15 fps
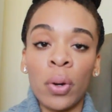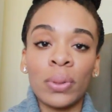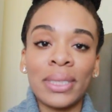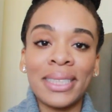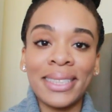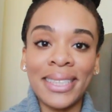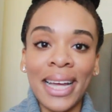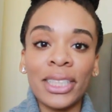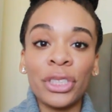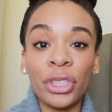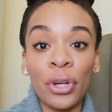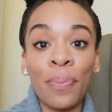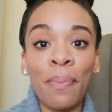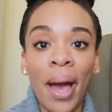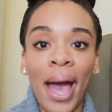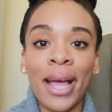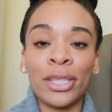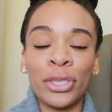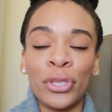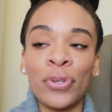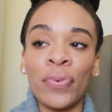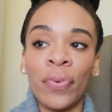set your
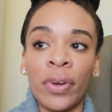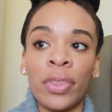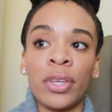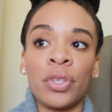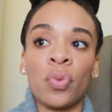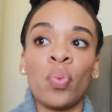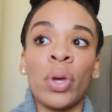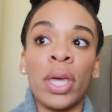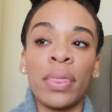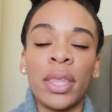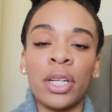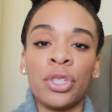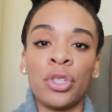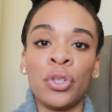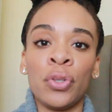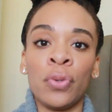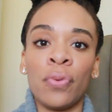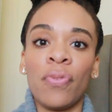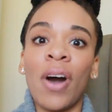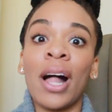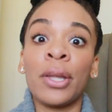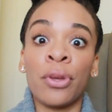mind to for this week that you
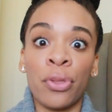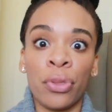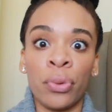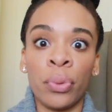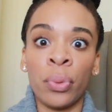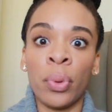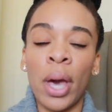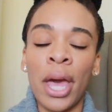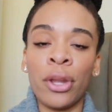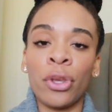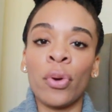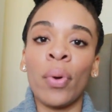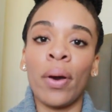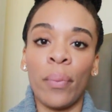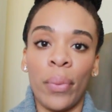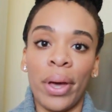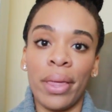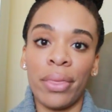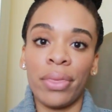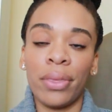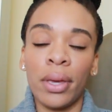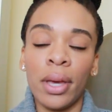followed through and you went with.
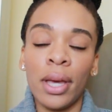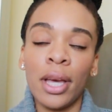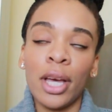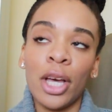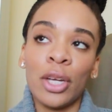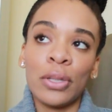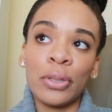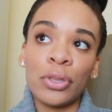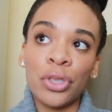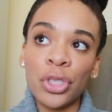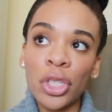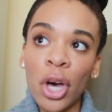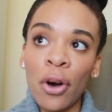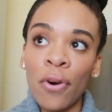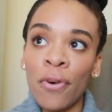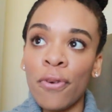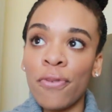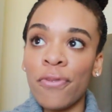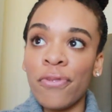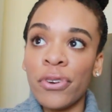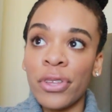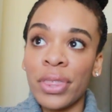So
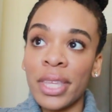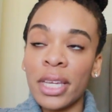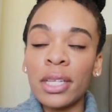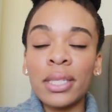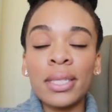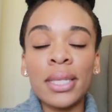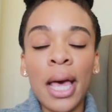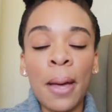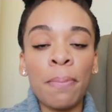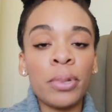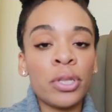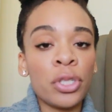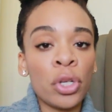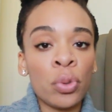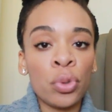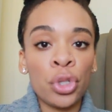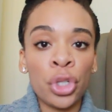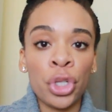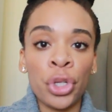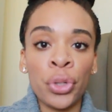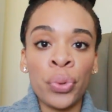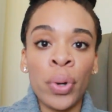for this episode
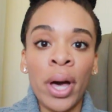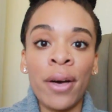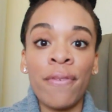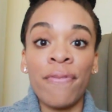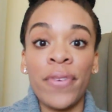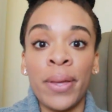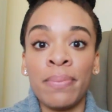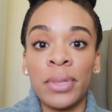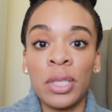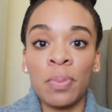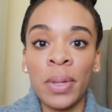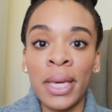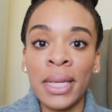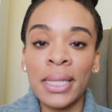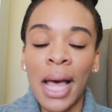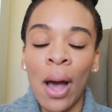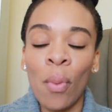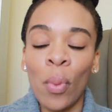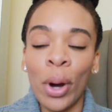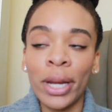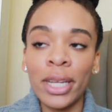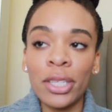2 of Femme Speaks, I
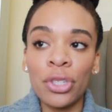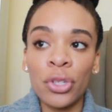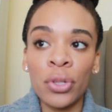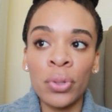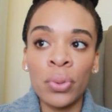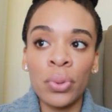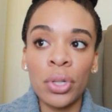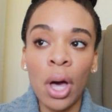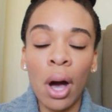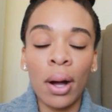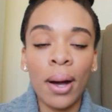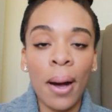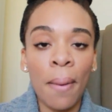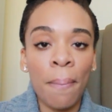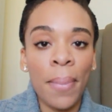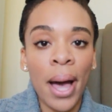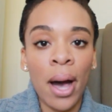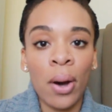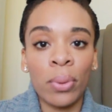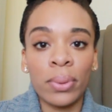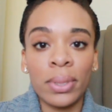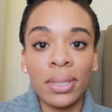wanted to talk
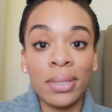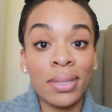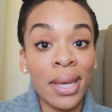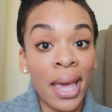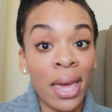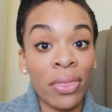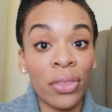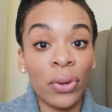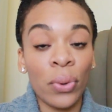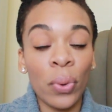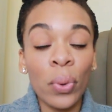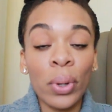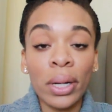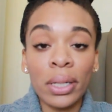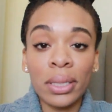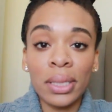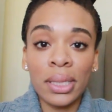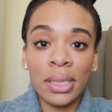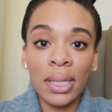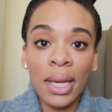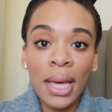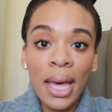about staying the
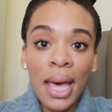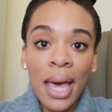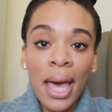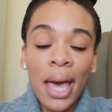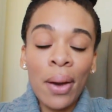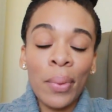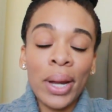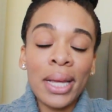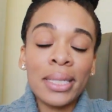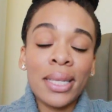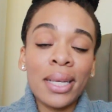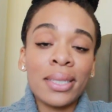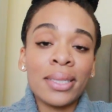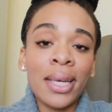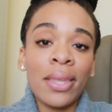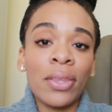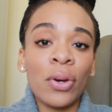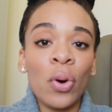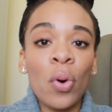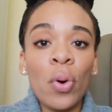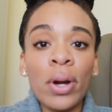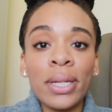course. And when I say stay the
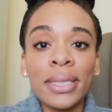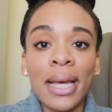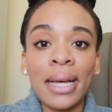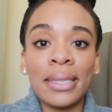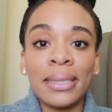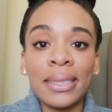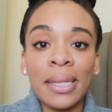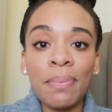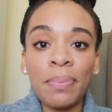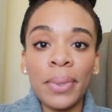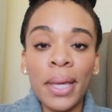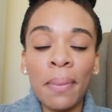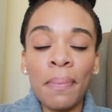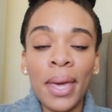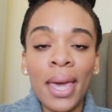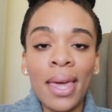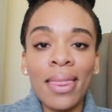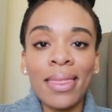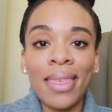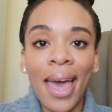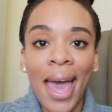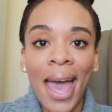course, I simply
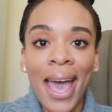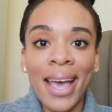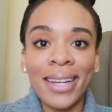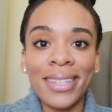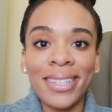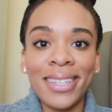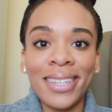mean that